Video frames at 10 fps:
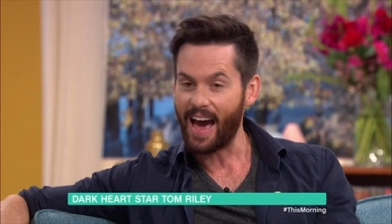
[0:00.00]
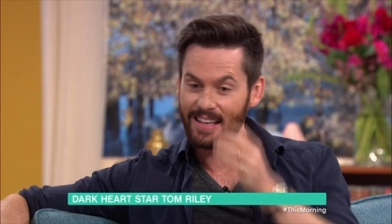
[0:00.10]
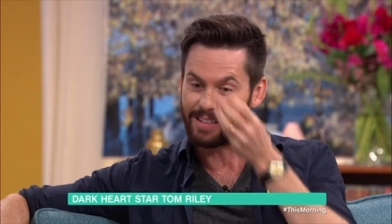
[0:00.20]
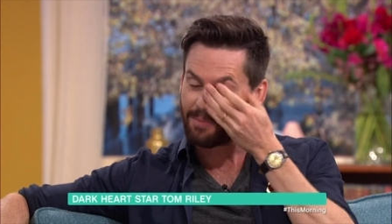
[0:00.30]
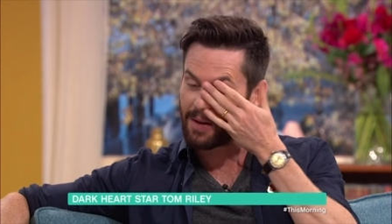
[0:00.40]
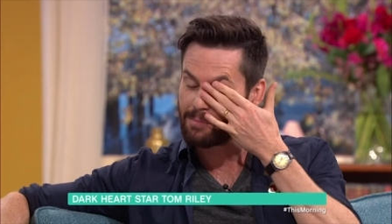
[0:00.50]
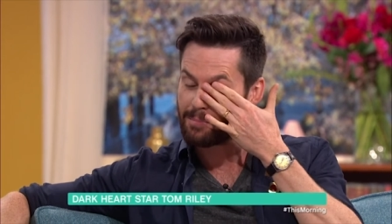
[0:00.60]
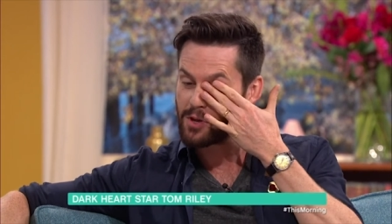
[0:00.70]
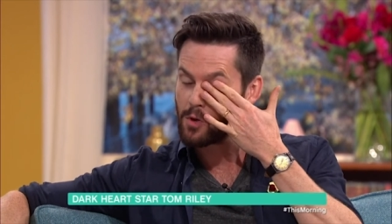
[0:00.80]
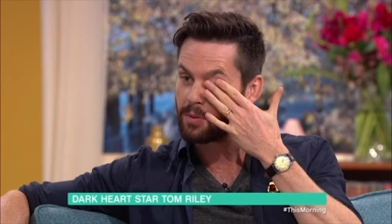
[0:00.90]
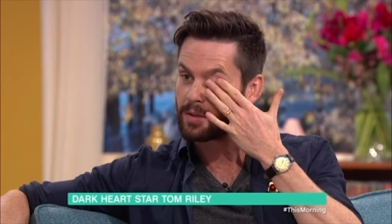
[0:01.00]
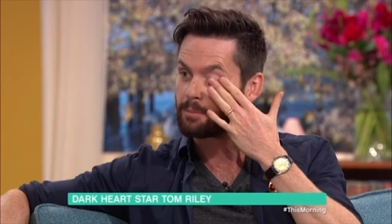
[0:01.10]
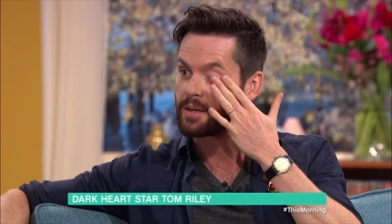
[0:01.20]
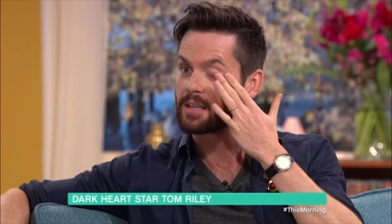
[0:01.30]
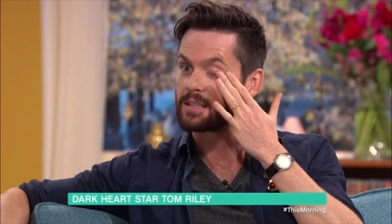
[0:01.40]
And my pupil
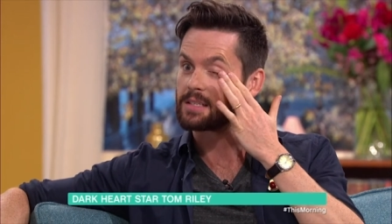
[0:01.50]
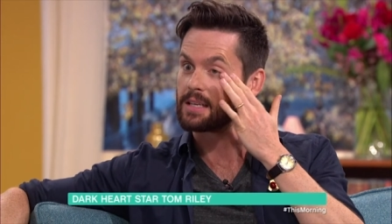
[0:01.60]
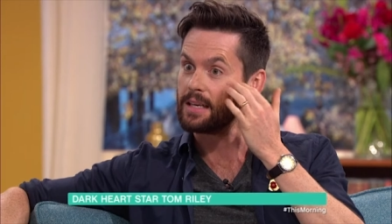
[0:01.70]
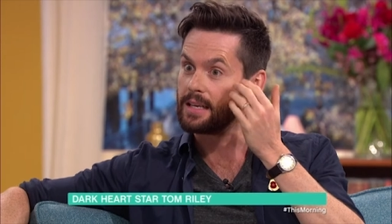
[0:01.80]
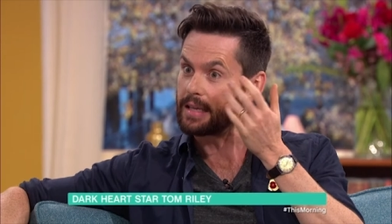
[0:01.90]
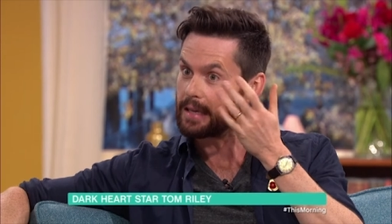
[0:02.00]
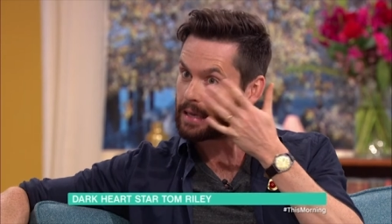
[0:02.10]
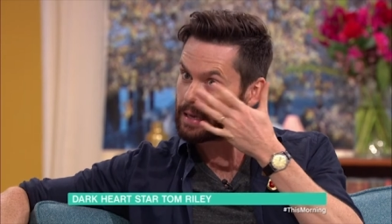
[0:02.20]
had begun to leak.